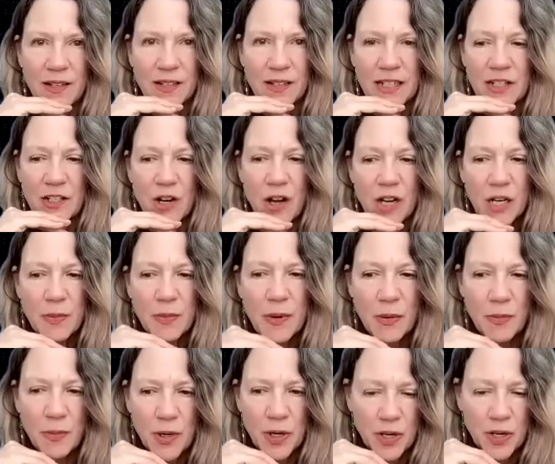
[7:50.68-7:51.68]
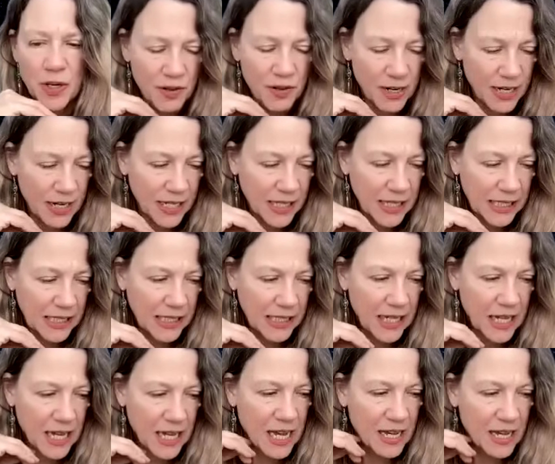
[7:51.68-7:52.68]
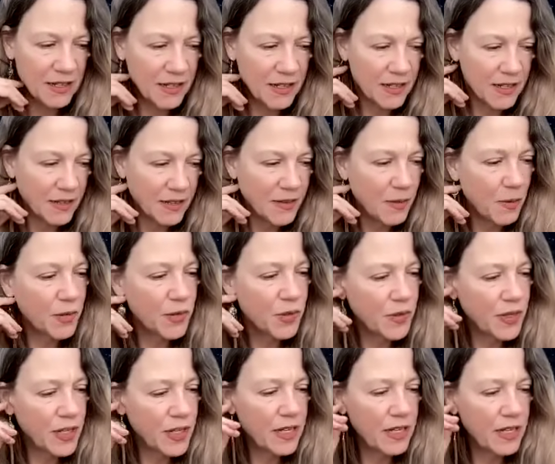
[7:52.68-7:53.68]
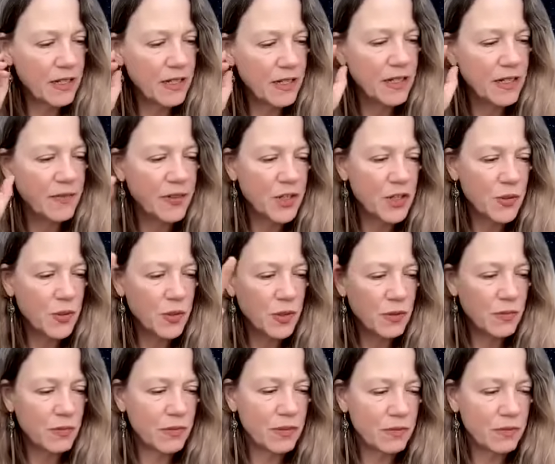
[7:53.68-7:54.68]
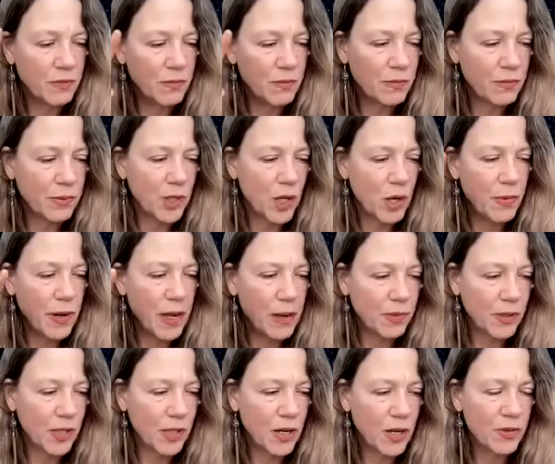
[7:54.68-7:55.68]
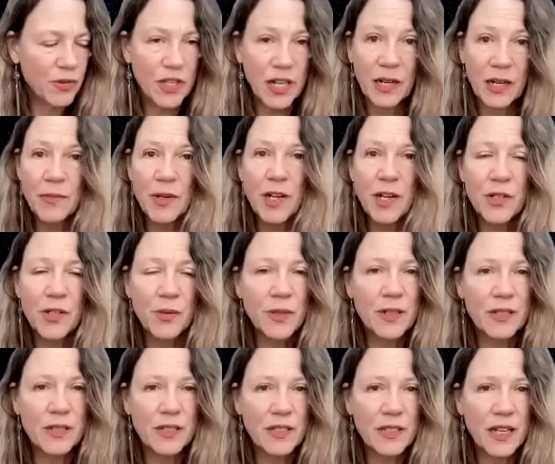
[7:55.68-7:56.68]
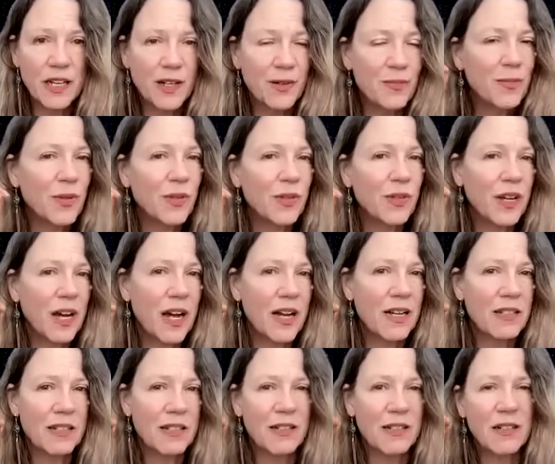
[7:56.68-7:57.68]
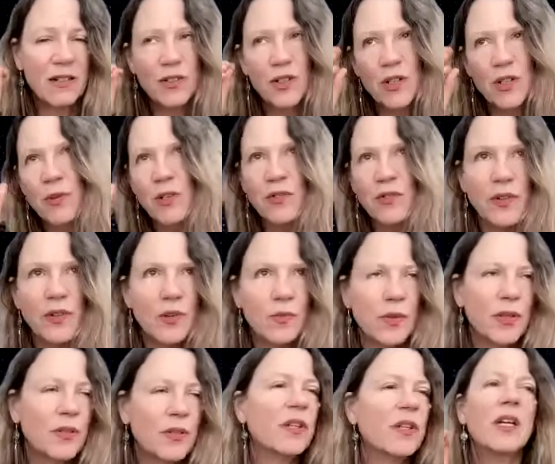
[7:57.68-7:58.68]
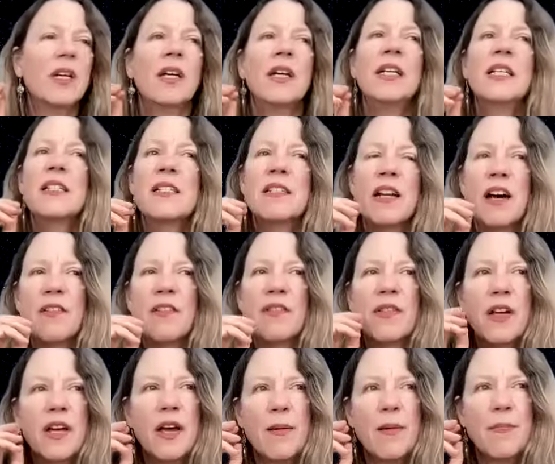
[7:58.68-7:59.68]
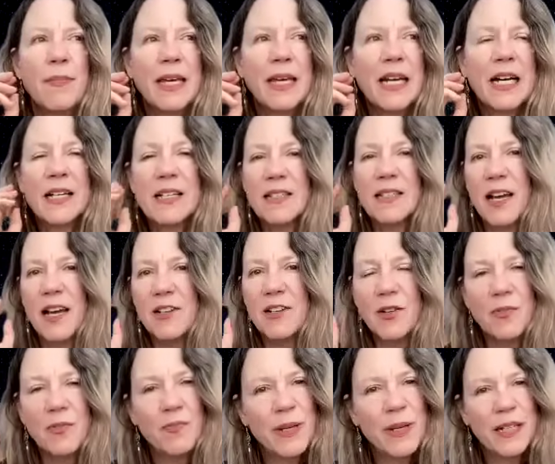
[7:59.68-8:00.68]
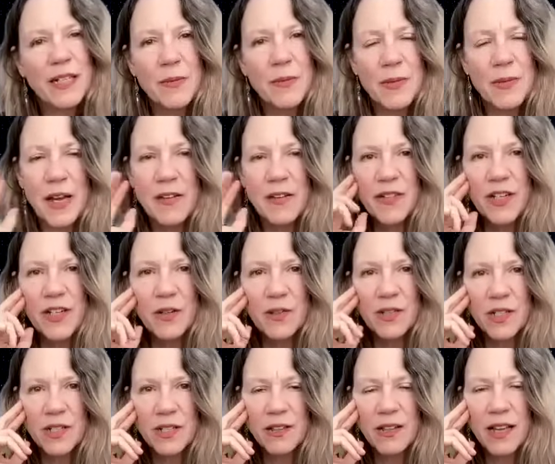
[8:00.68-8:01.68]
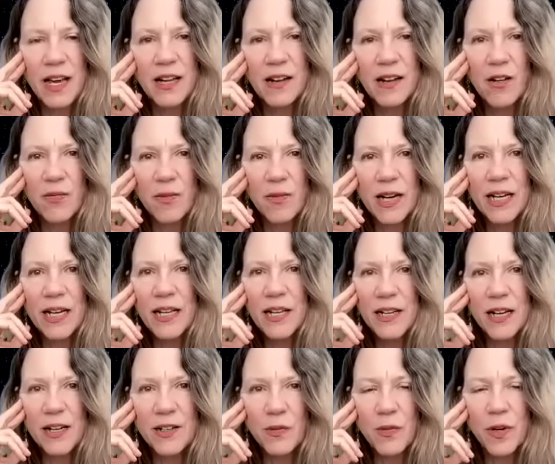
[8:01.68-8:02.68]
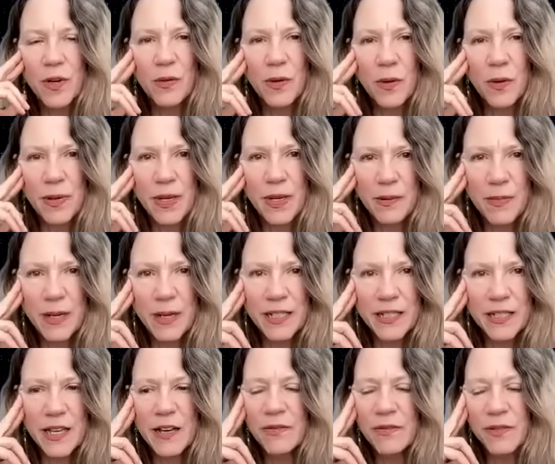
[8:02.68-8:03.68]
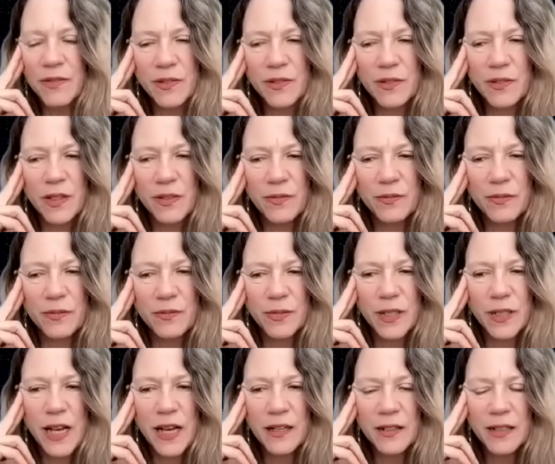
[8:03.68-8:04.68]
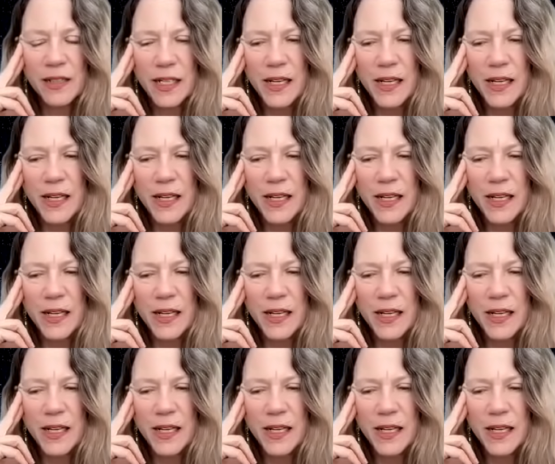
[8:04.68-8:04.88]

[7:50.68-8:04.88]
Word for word: Let's talk about Mercury. And uh, then we'll do the individual blow by blows. And I'm not doing the sun and moon guys, you know, new moon, full moon stuff, because I do big deep dive videos into that already. And I don't want to repeat myself. So, yeah.